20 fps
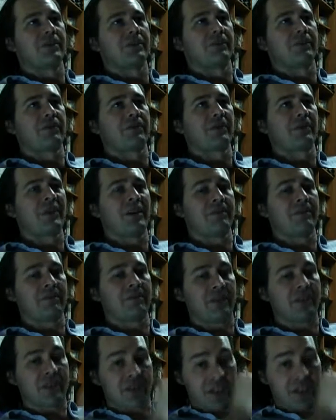for them,
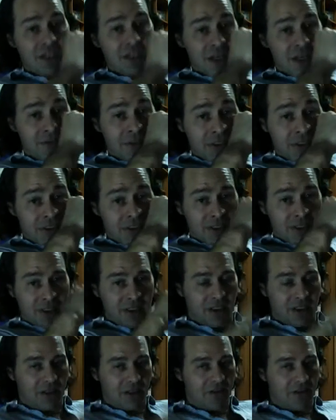it's indefinite,
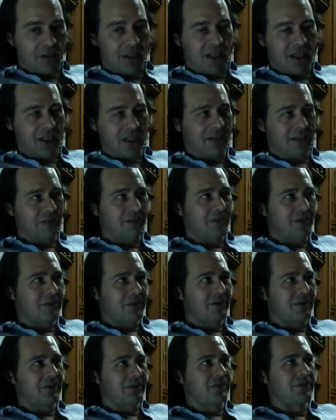okay?
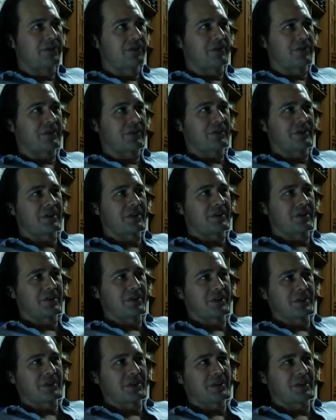Whether Jordan
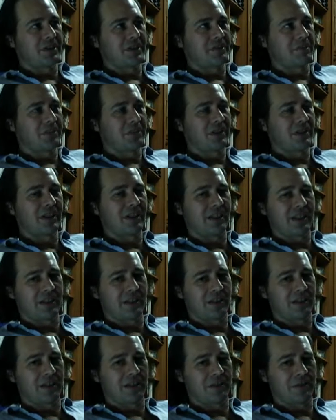is
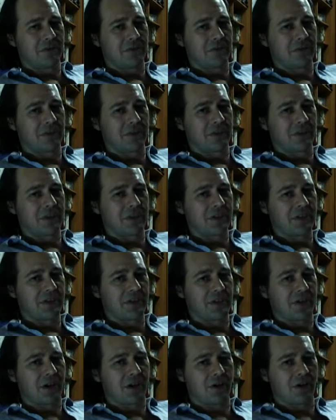playing or is
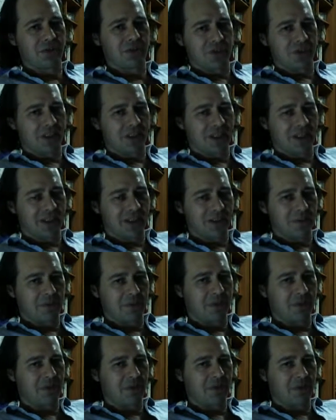coaching at a
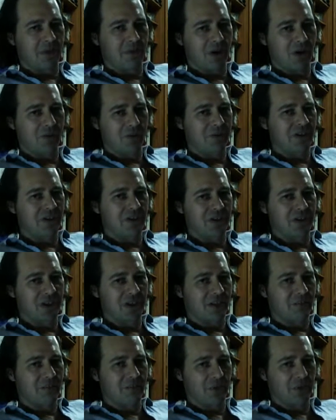specific moment is
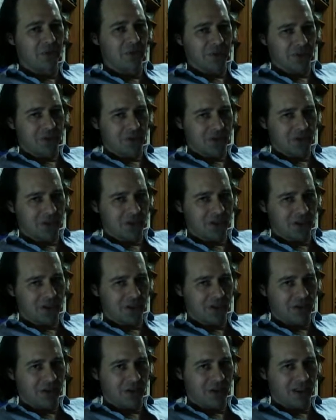unimportant,
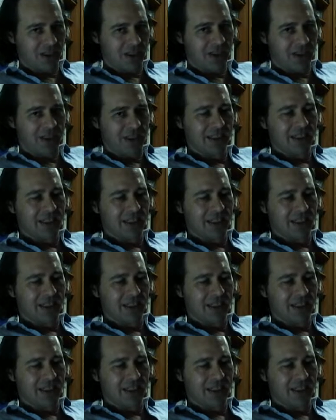okay?